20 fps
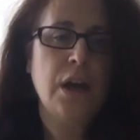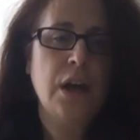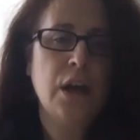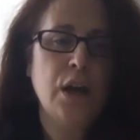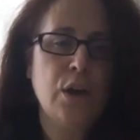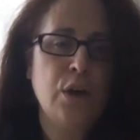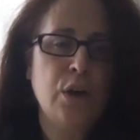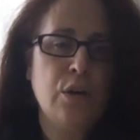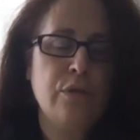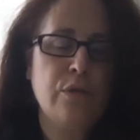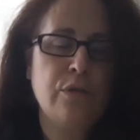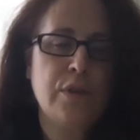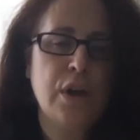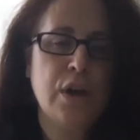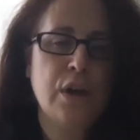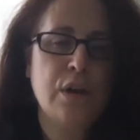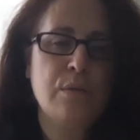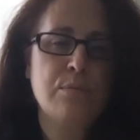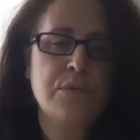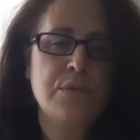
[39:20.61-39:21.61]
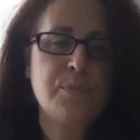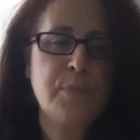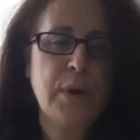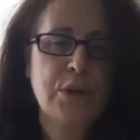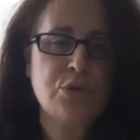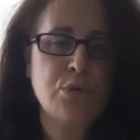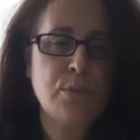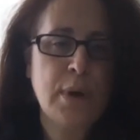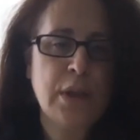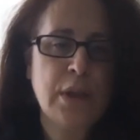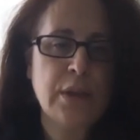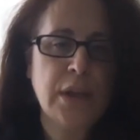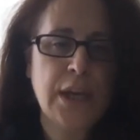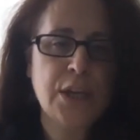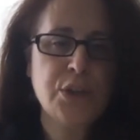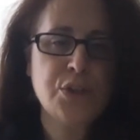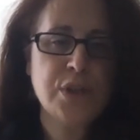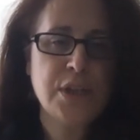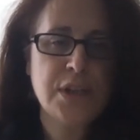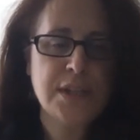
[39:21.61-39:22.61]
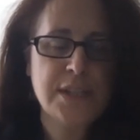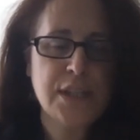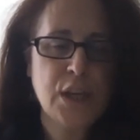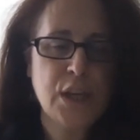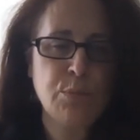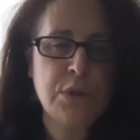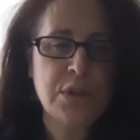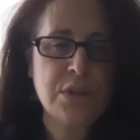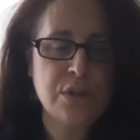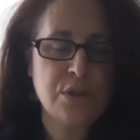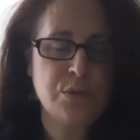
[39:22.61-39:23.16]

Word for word: of spectrum allocation and assignments,